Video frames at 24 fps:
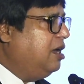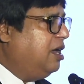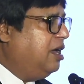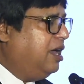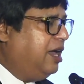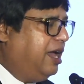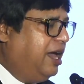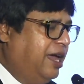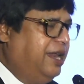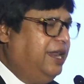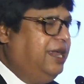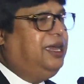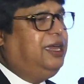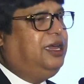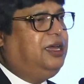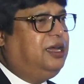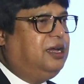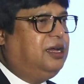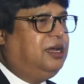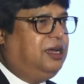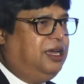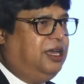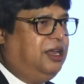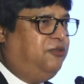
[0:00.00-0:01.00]

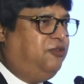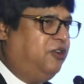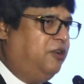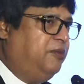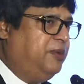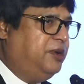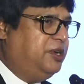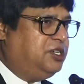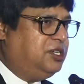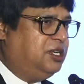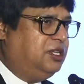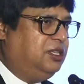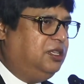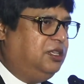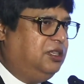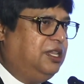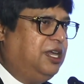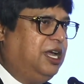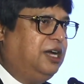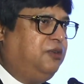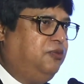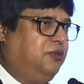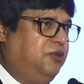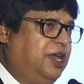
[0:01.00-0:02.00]
any information
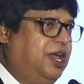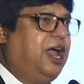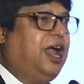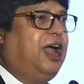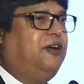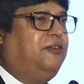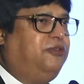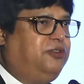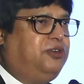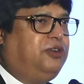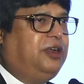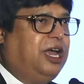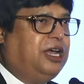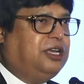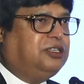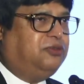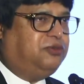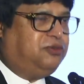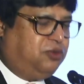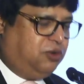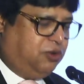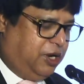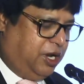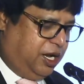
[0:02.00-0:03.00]
that we have as
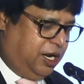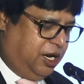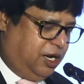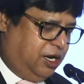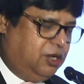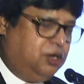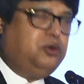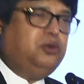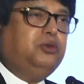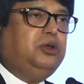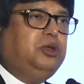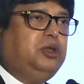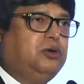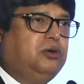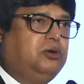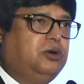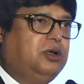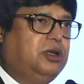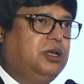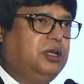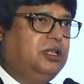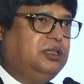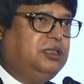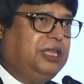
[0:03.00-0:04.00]
of today to you.
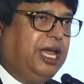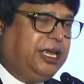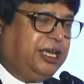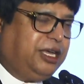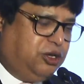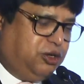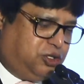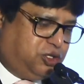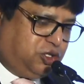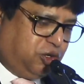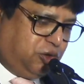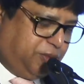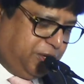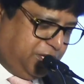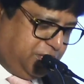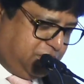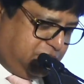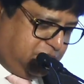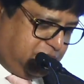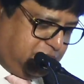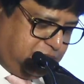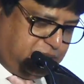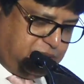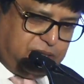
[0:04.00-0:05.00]
Thank you so
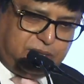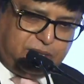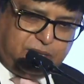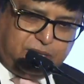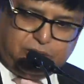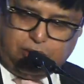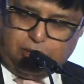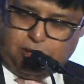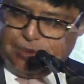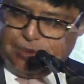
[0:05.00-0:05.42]
much. God